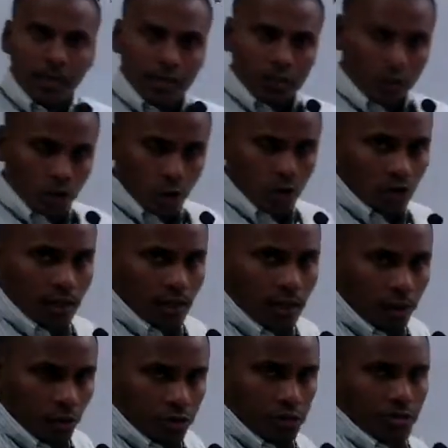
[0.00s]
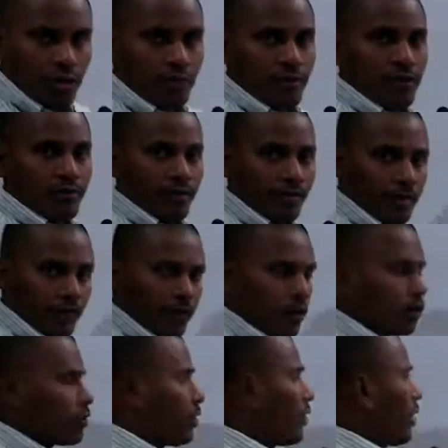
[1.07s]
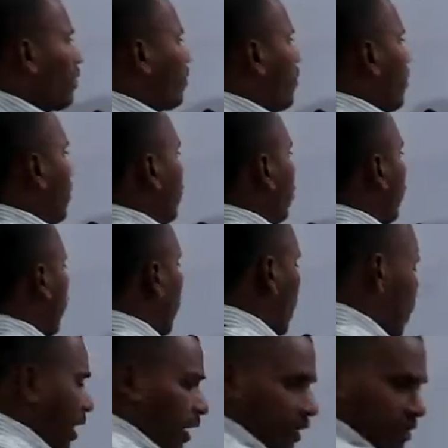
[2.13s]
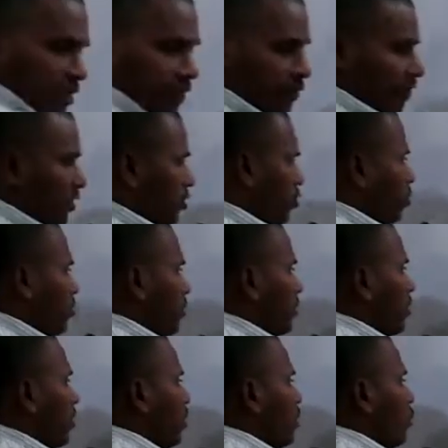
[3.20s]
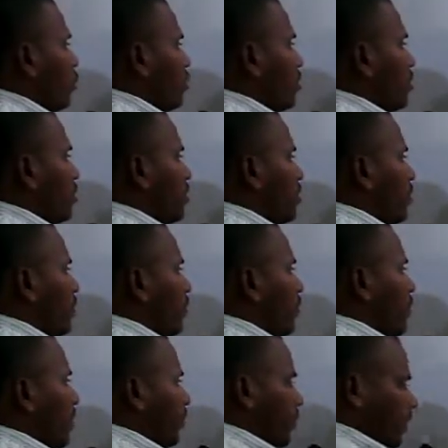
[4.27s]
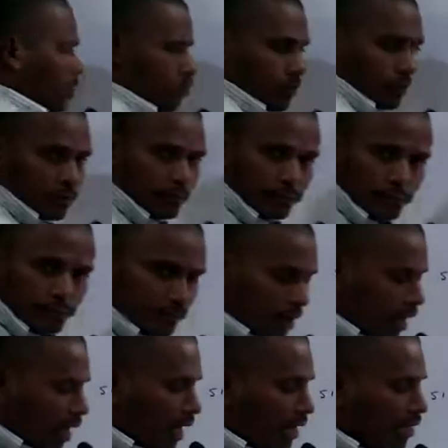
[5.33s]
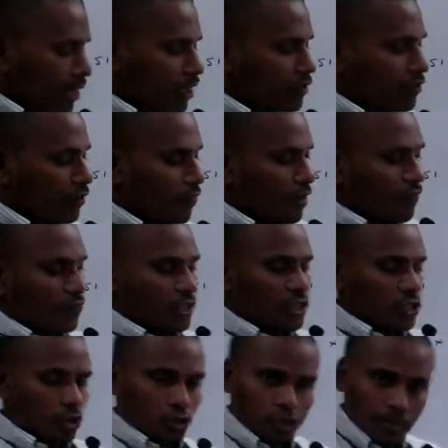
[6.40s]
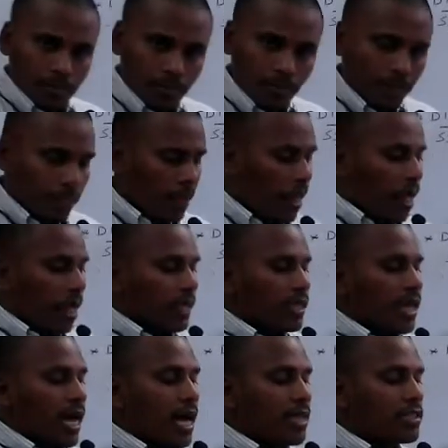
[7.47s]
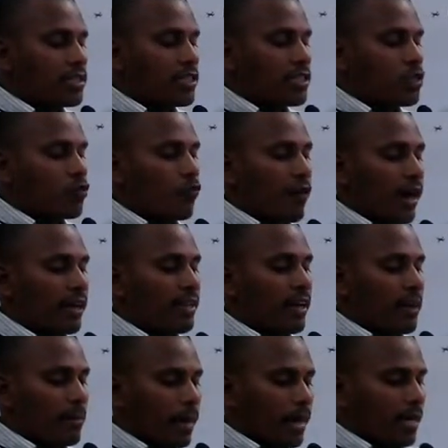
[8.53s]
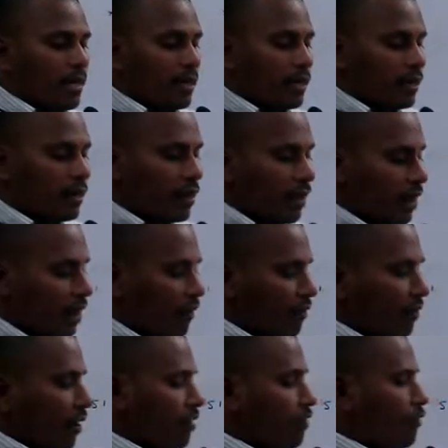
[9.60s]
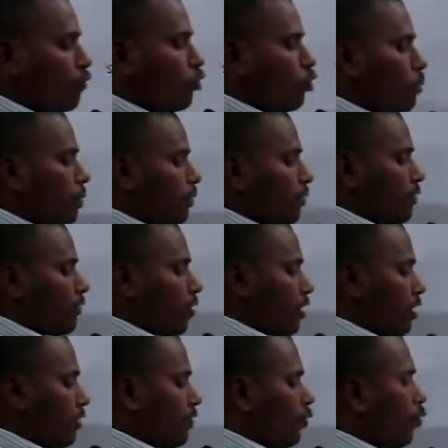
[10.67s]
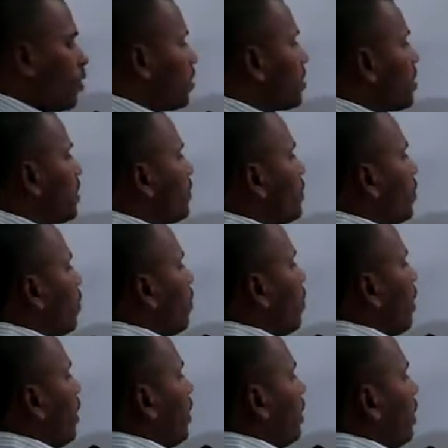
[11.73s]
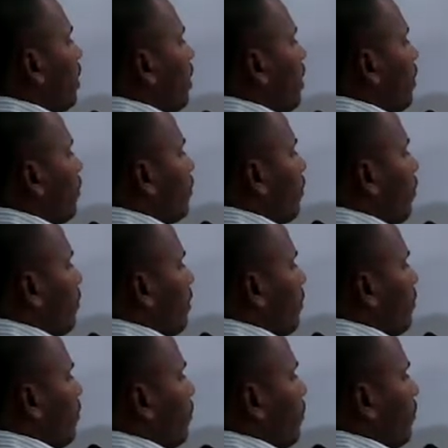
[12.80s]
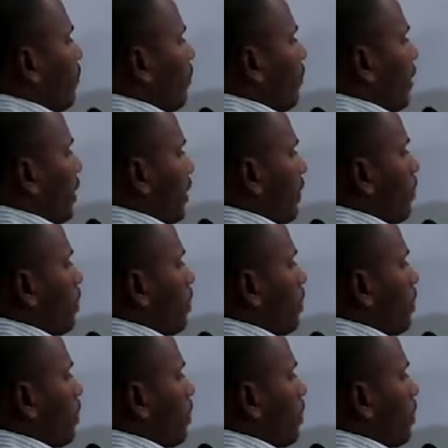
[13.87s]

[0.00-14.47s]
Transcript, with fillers: So usually the questions are from 51 to 75. Let us see the first question which is 51st one. In this 51st question, they asked us to find the remainder when 4 power 44 is divisible by 50, 15.